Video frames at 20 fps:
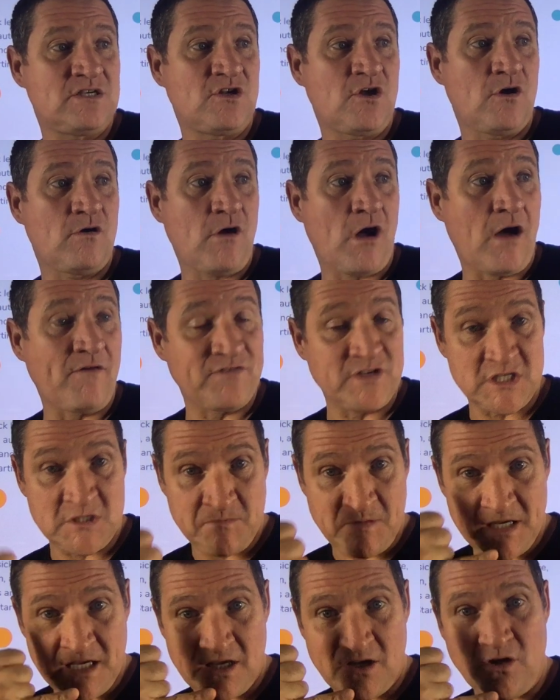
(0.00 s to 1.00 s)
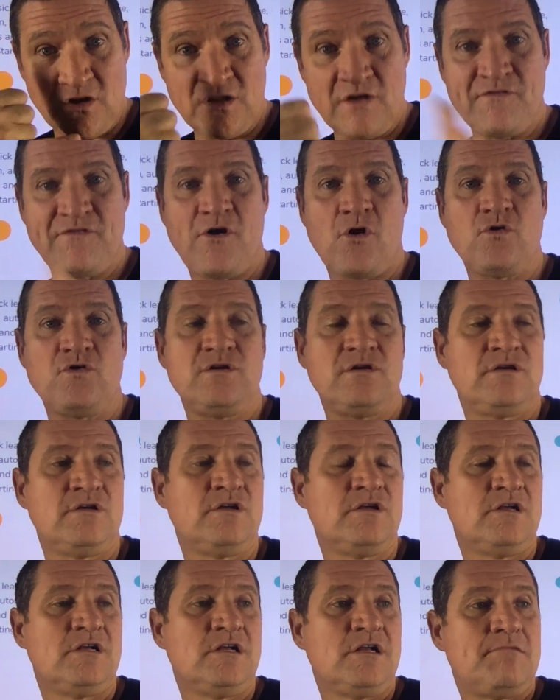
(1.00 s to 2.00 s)
You know, after speaking on the phone
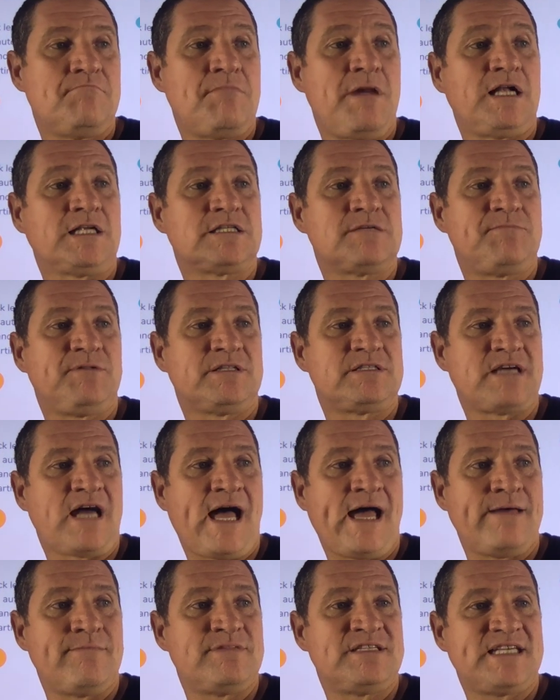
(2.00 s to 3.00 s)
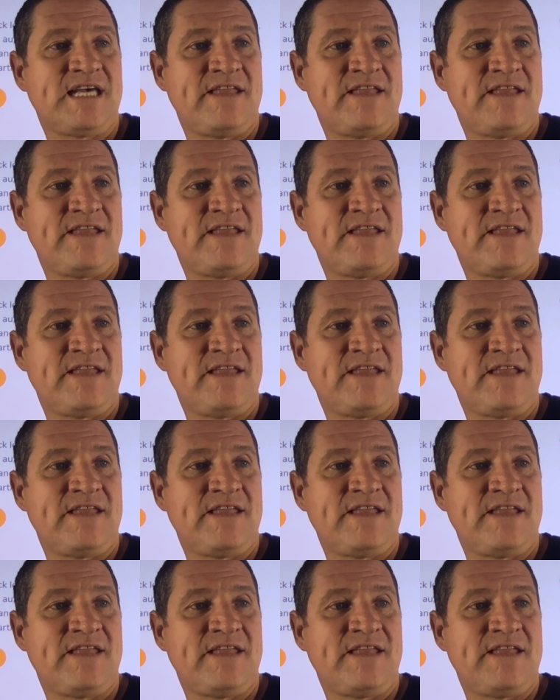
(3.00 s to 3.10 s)
multiple times,